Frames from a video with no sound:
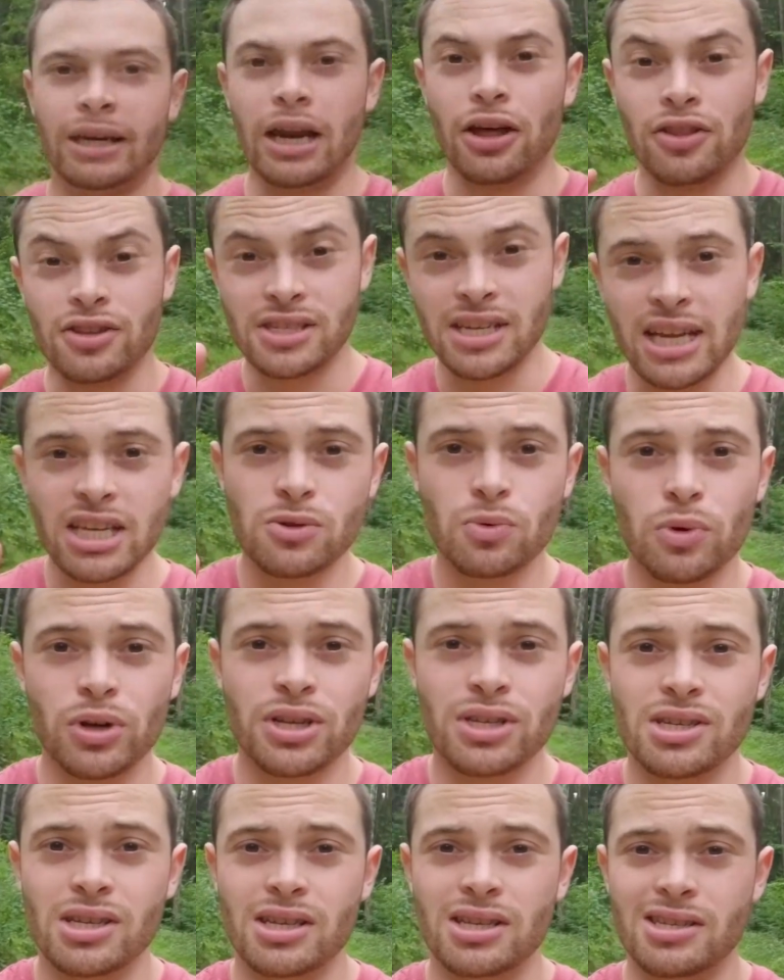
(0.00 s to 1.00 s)
Now this next
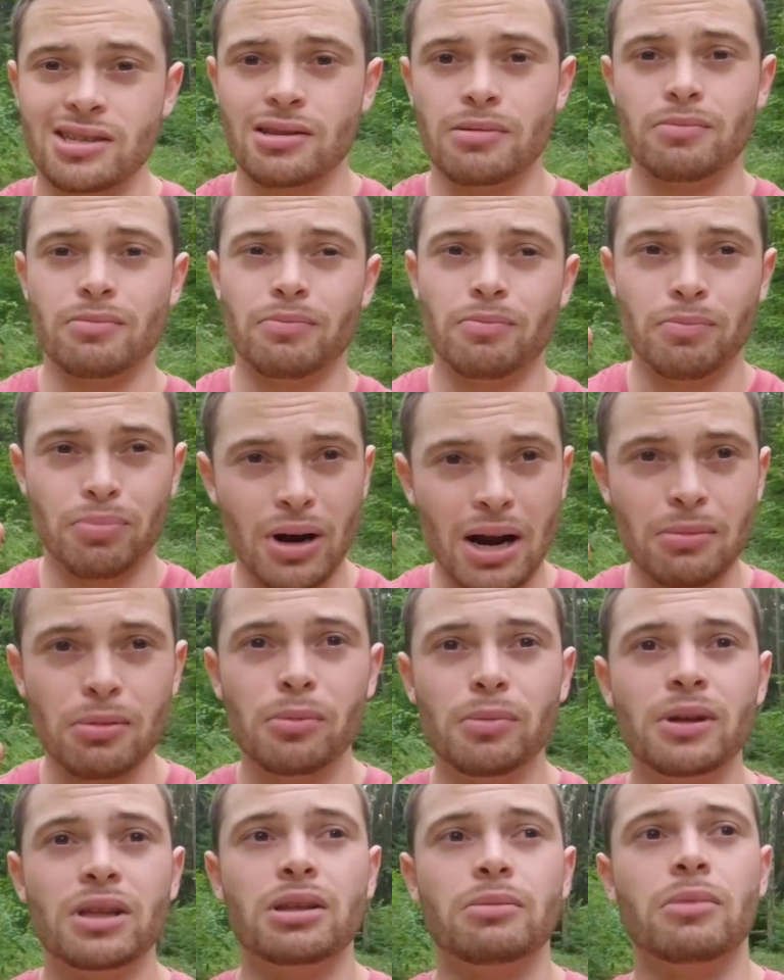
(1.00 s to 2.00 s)
one is
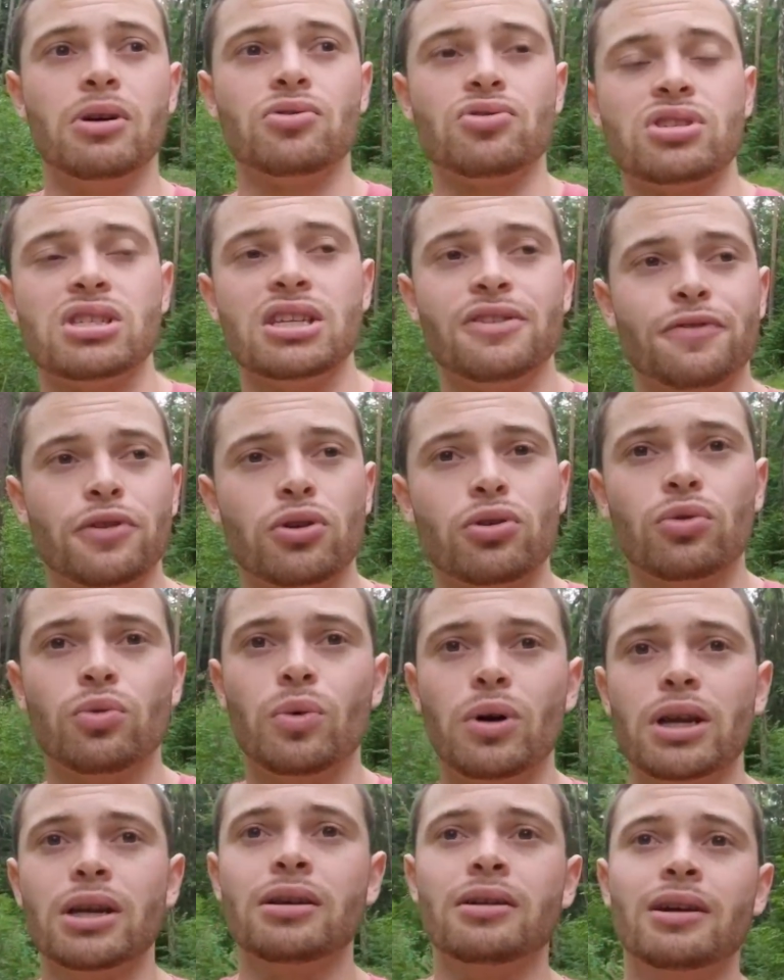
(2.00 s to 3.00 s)
probably the most
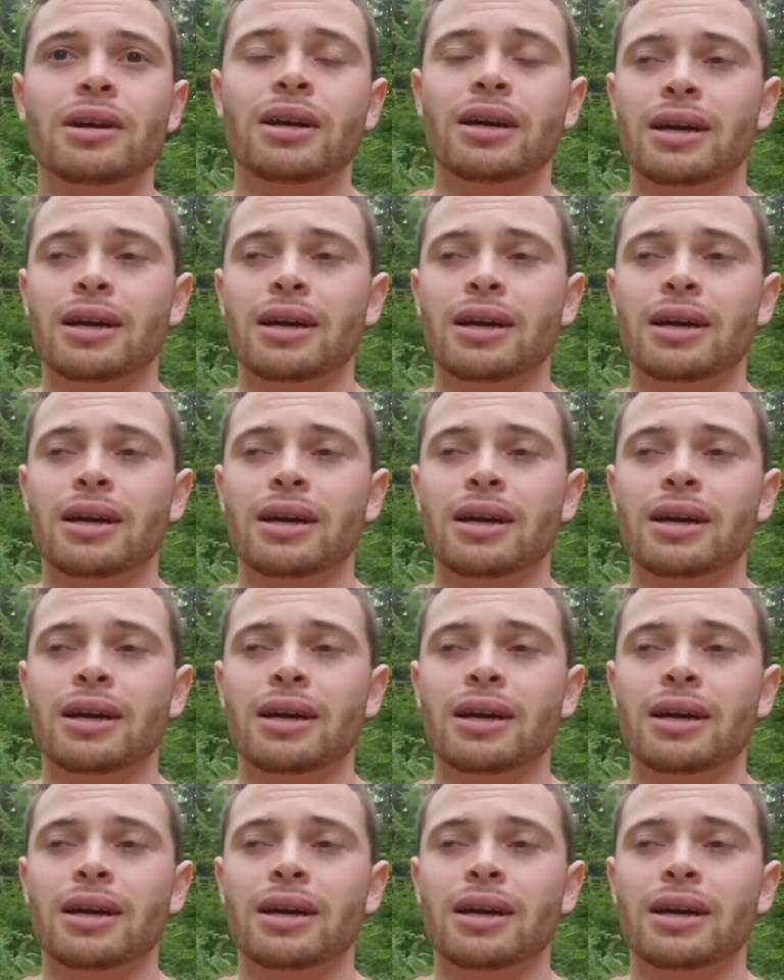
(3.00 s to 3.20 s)
difficult one,